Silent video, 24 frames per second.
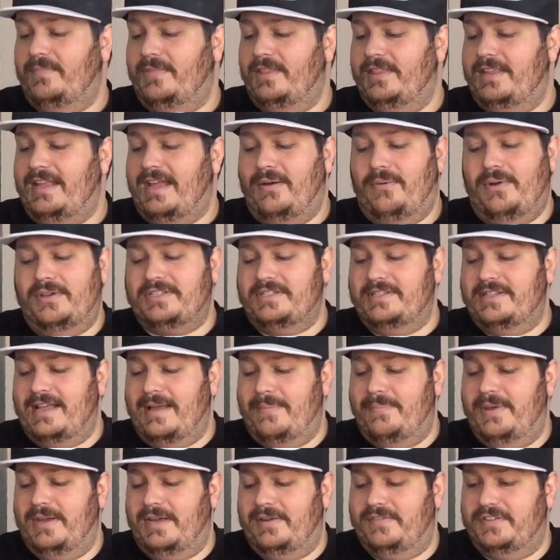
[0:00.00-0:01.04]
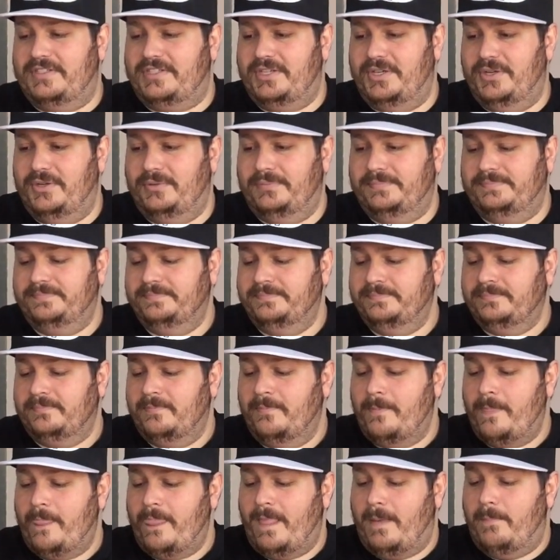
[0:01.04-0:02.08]
That wasn't that big of a toot
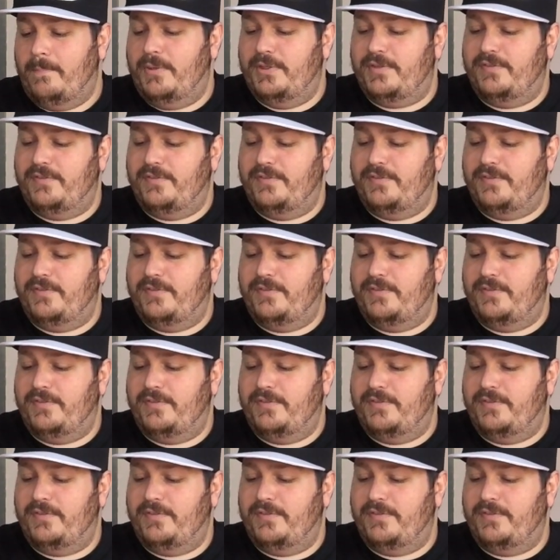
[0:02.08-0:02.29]
but